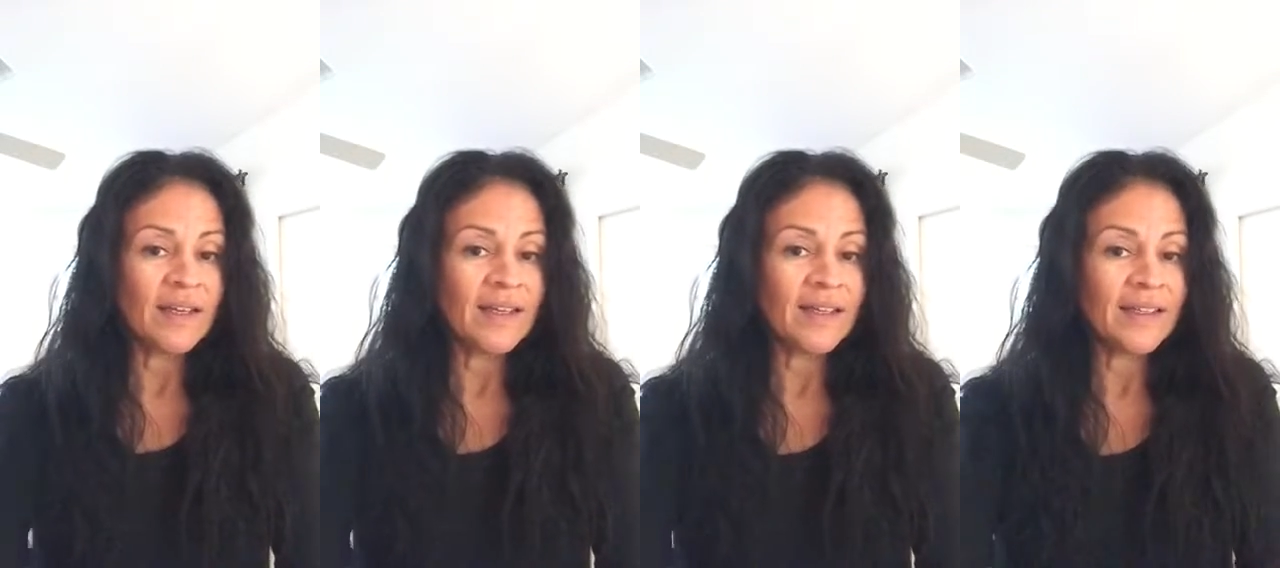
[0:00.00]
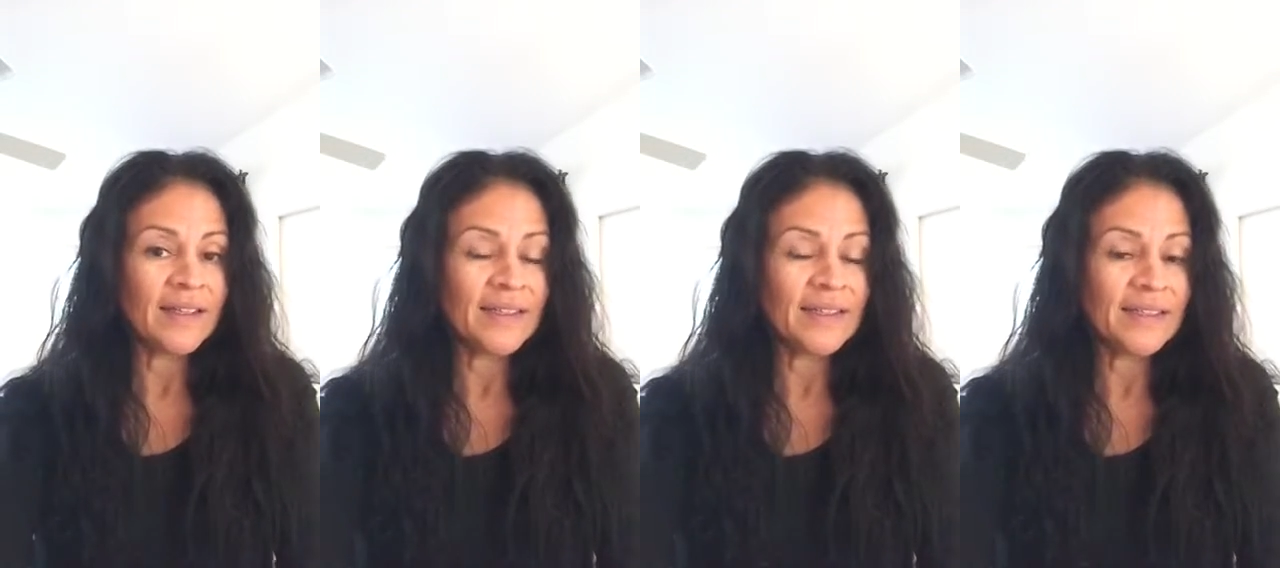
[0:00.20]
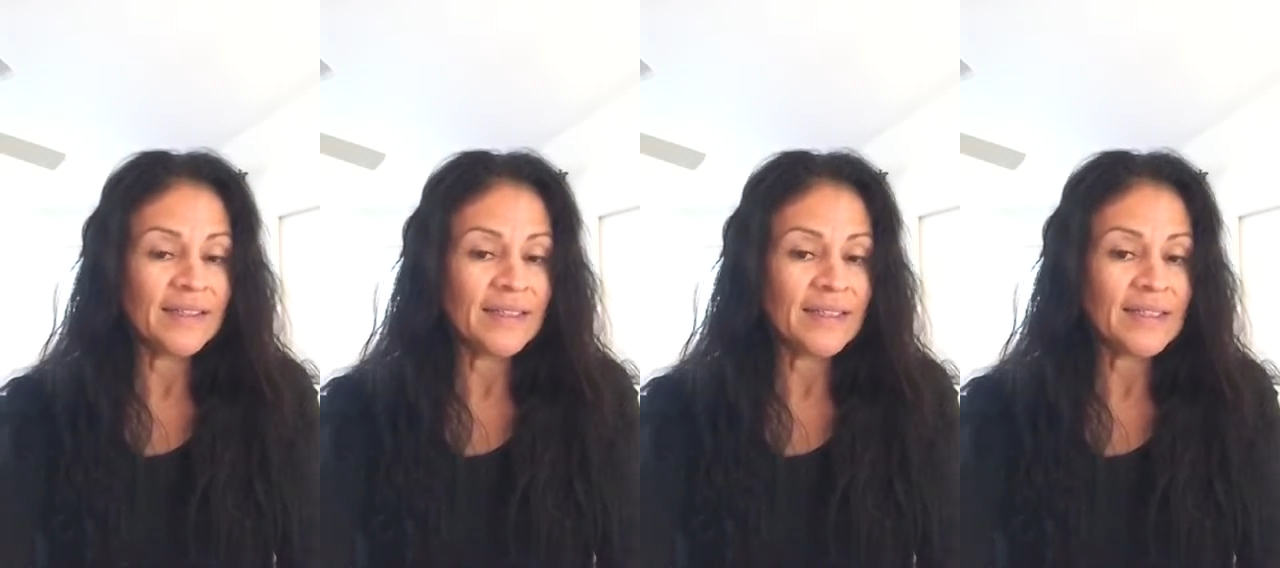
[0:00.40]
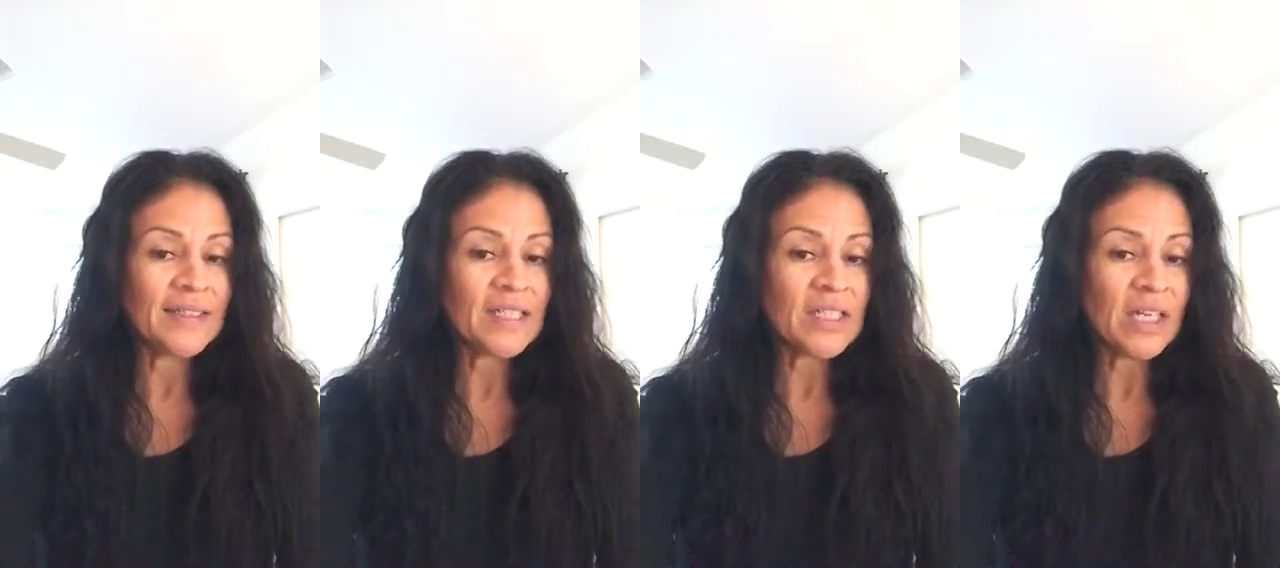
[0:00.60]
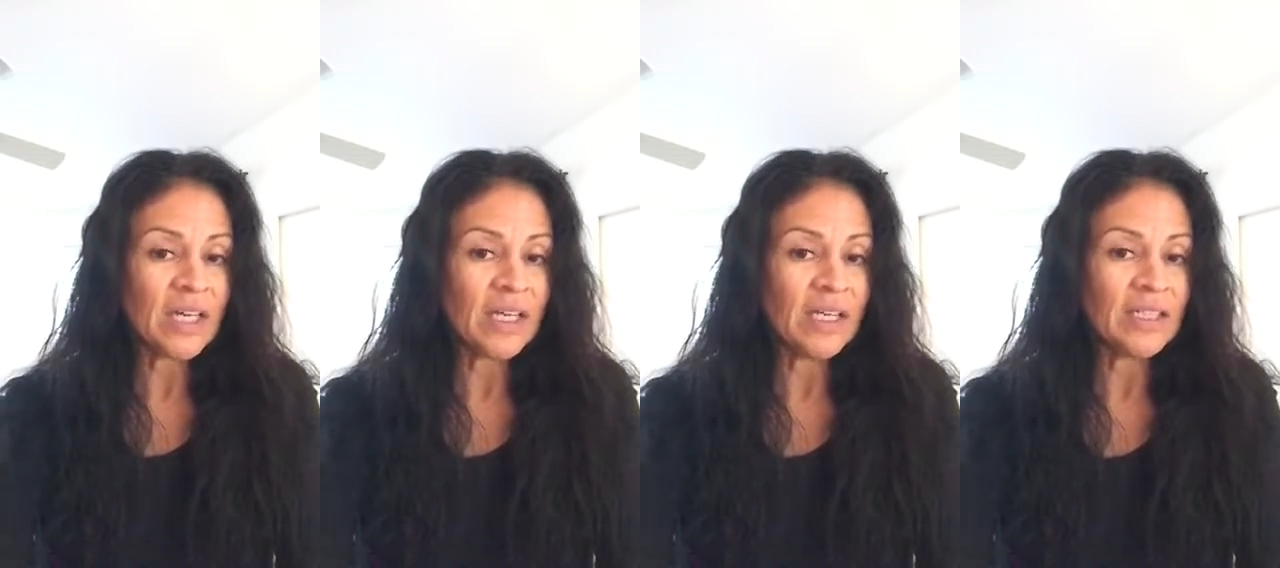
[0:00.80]

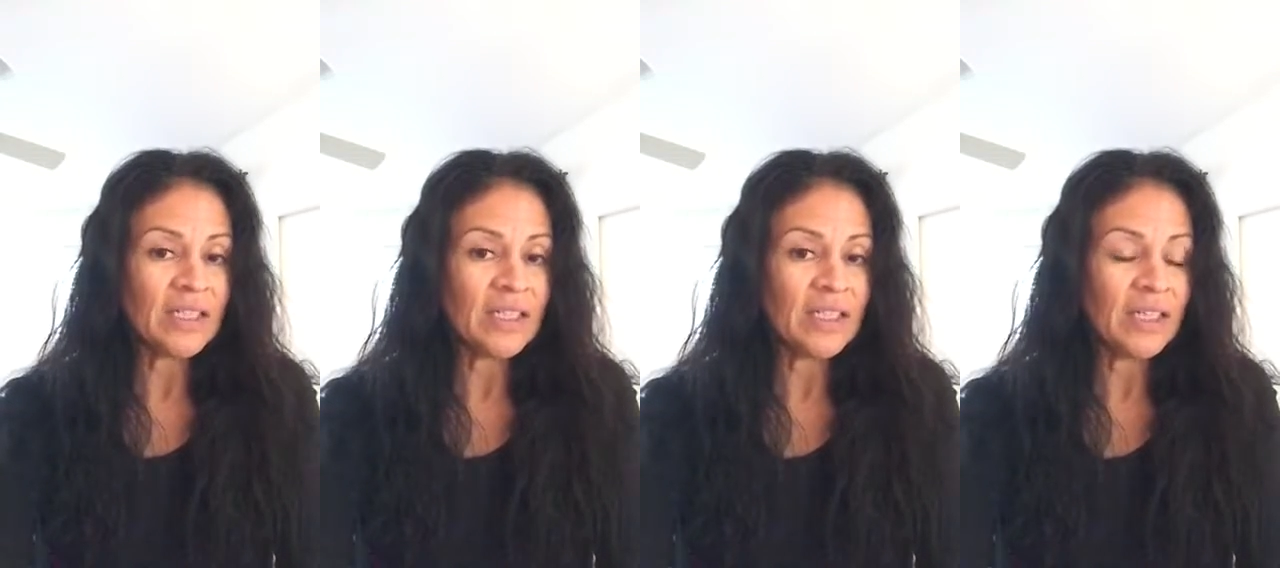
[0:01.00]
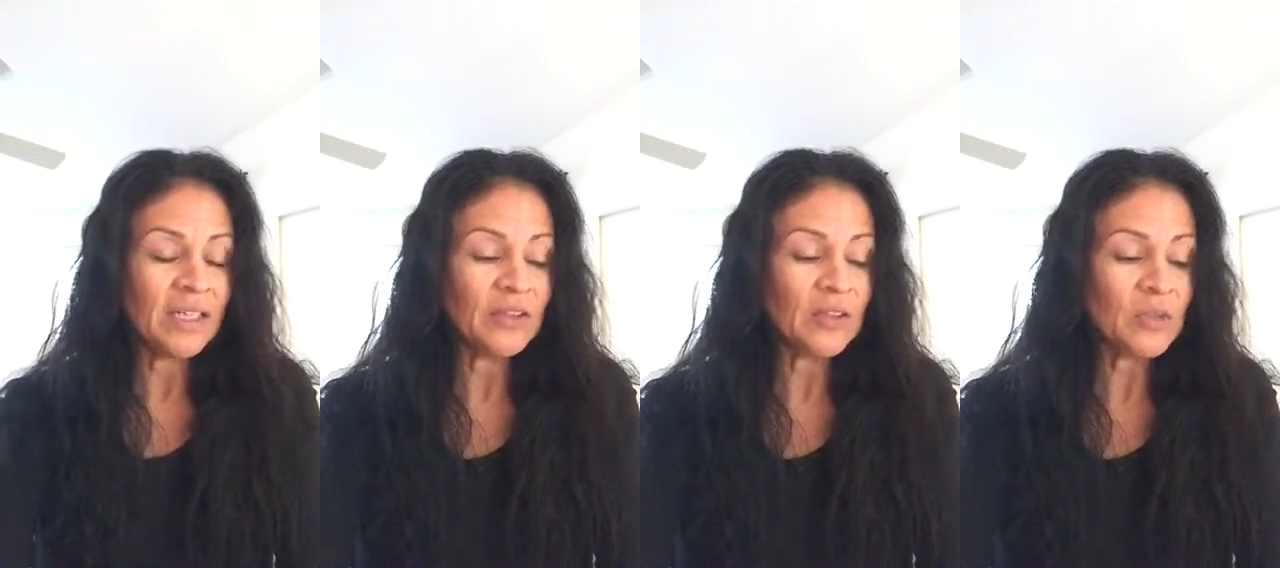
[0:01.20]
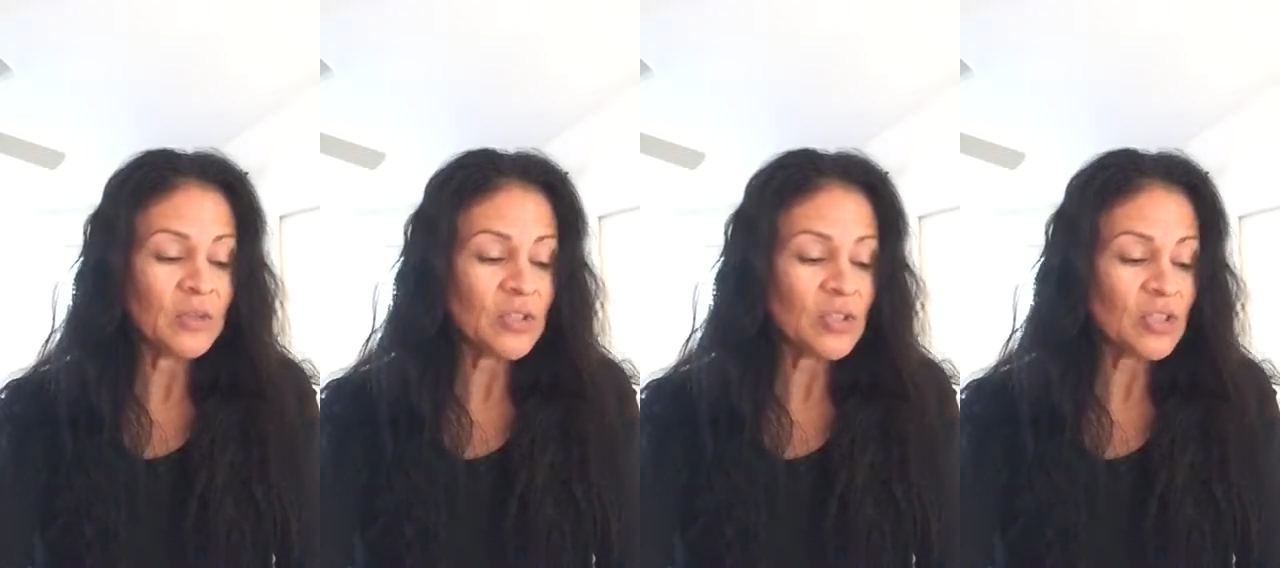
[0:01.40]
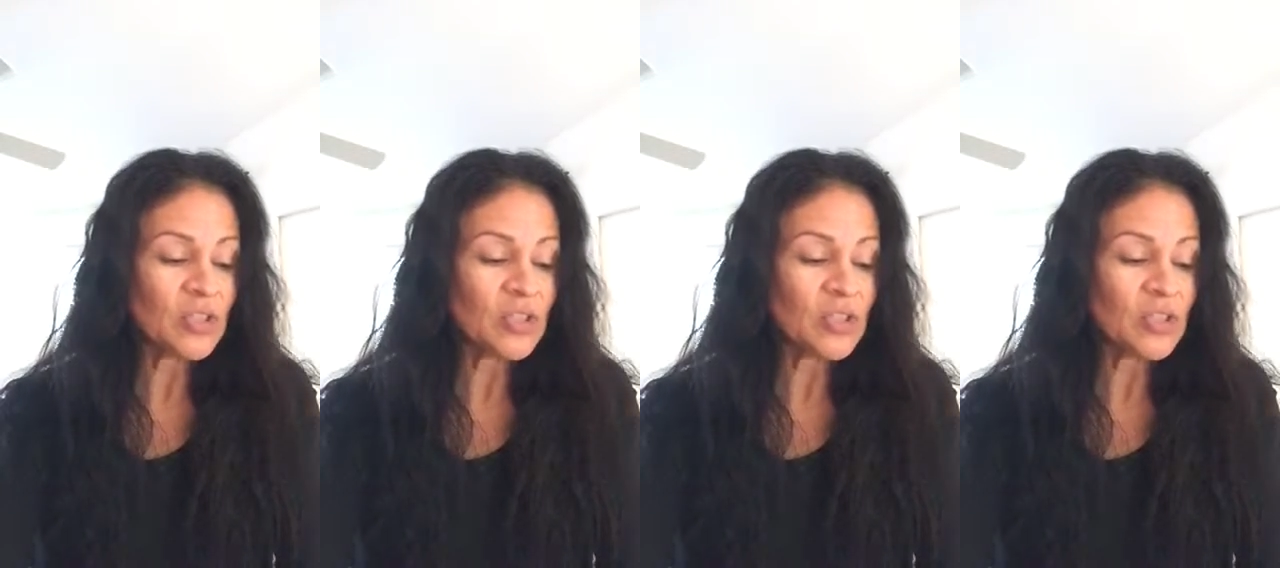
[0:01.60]
And another